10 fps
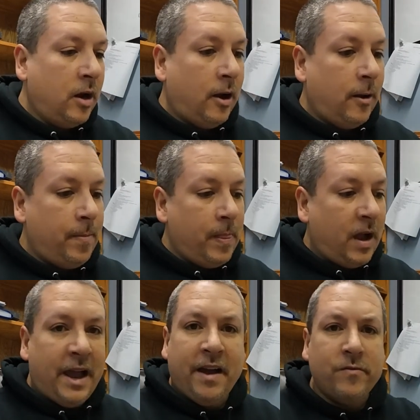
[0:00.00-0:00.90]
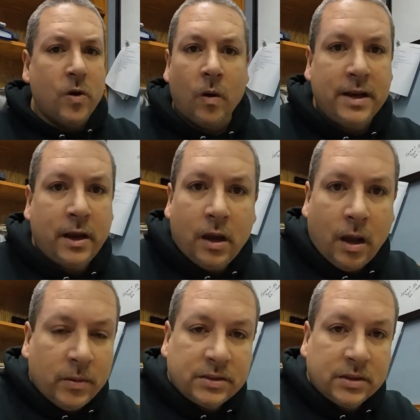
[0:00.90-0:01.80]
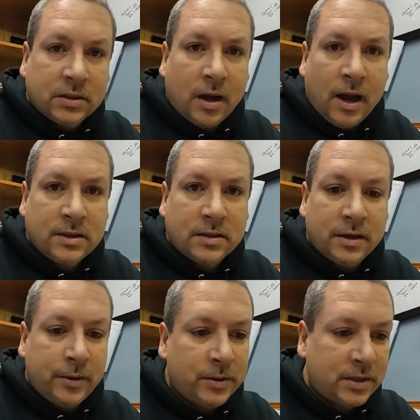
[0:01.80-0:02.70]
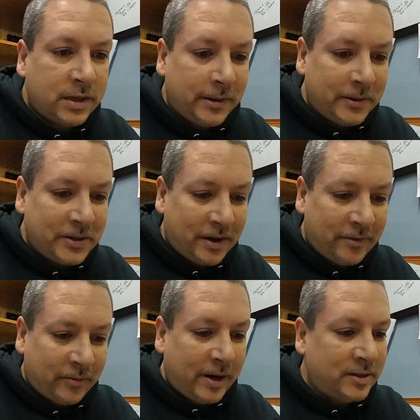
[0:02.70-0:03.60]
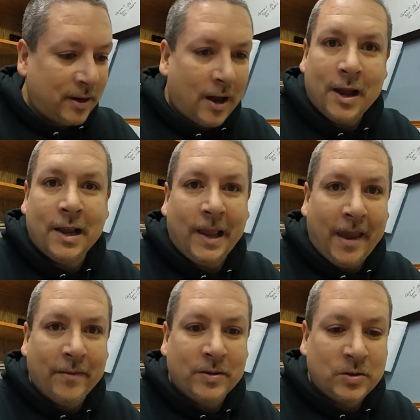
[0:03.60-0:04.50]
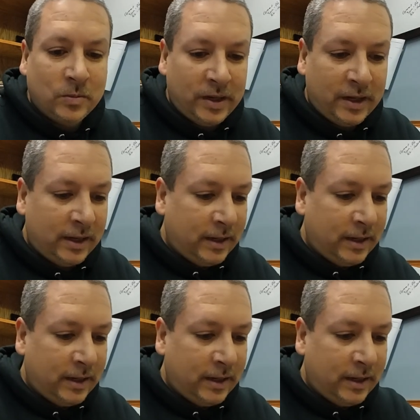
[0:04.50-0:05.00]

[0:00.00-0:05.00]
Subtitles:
I have no idea how much this cost. It was a friend saw it and gave it to me.